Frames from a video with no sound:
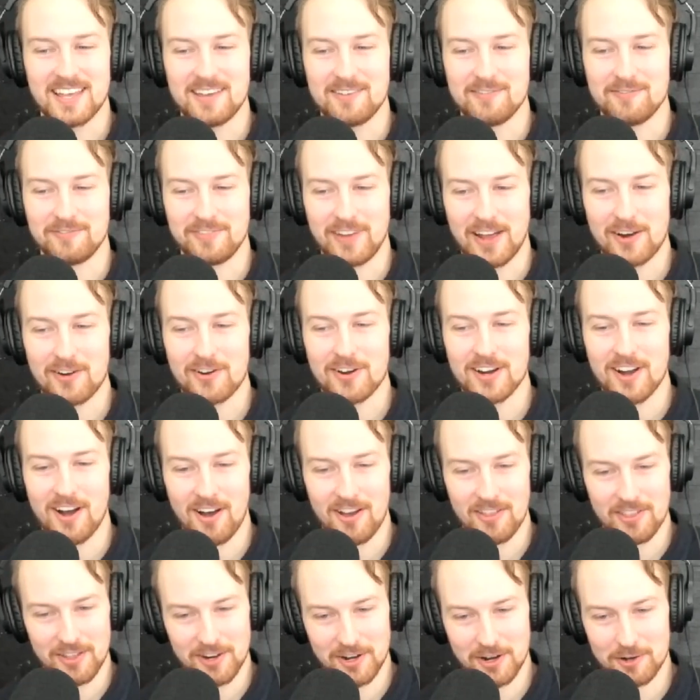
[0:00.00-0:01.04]
very
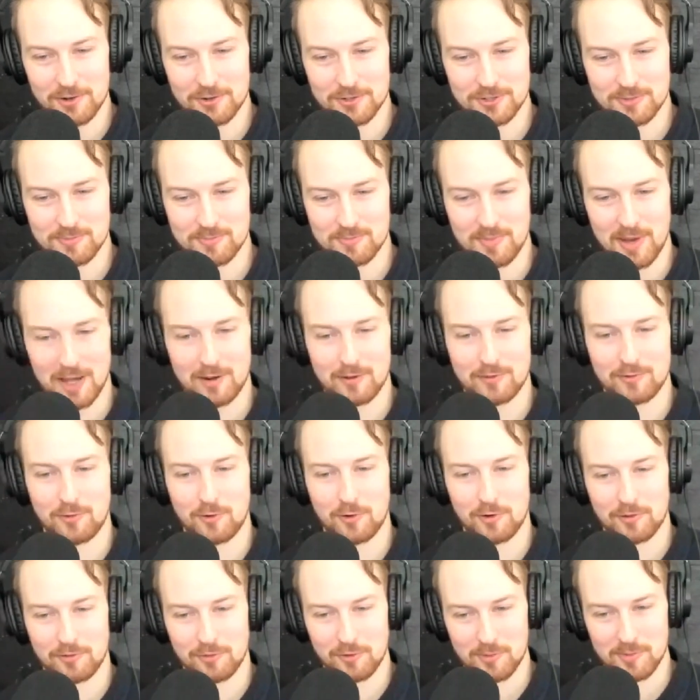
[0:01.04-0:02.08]
on-the-nose
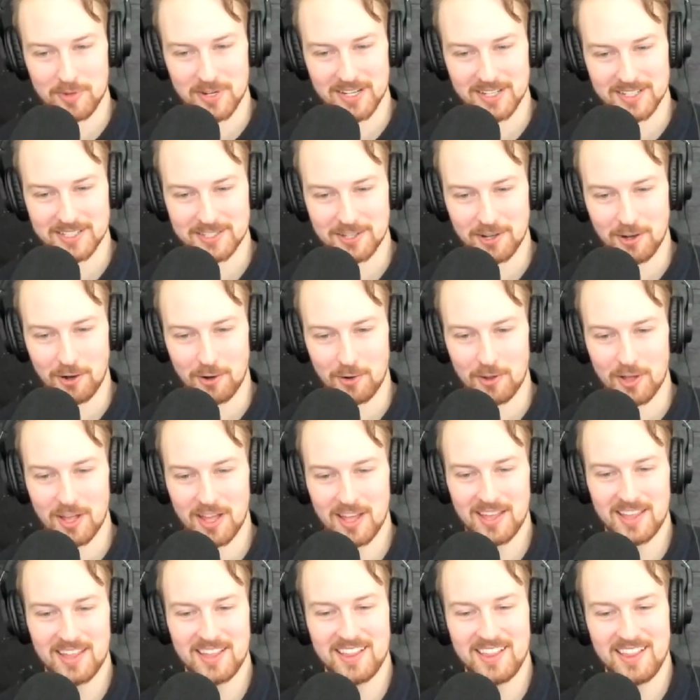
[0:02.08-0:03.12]
metaphor for me. So
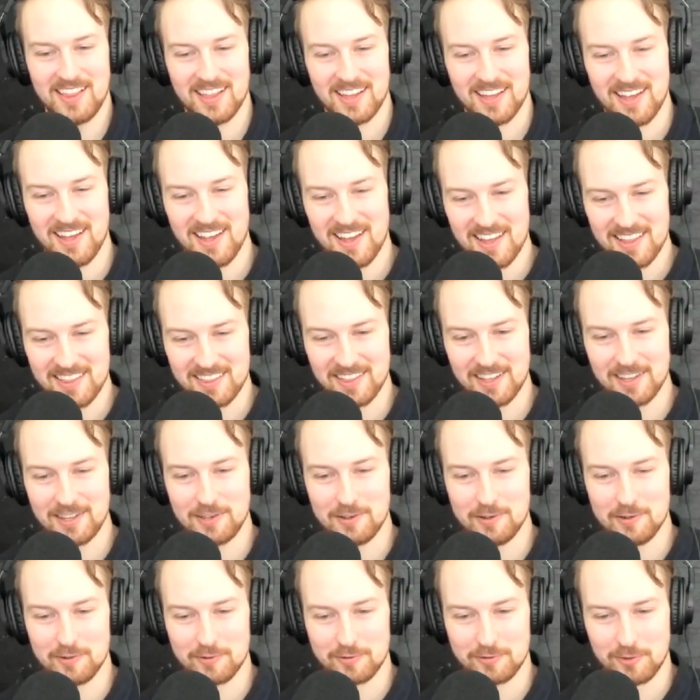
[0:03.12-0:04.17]
thank
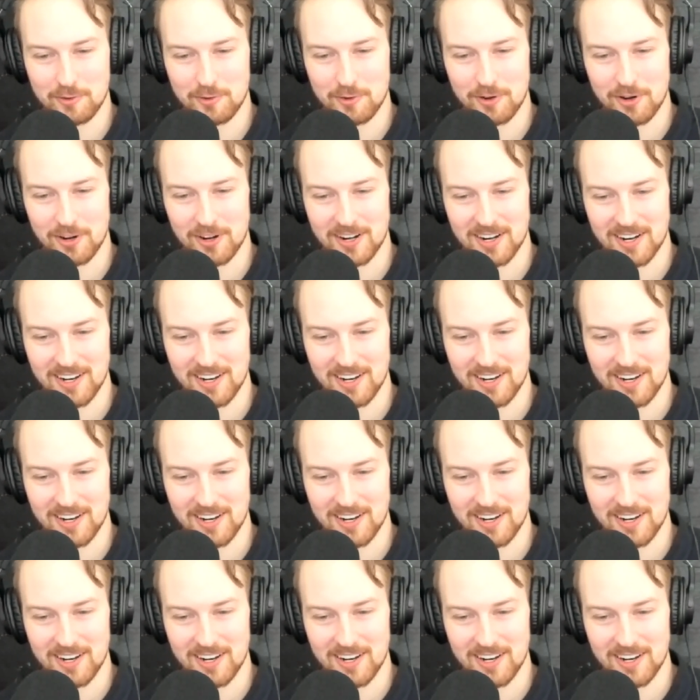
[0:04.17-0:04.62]
you for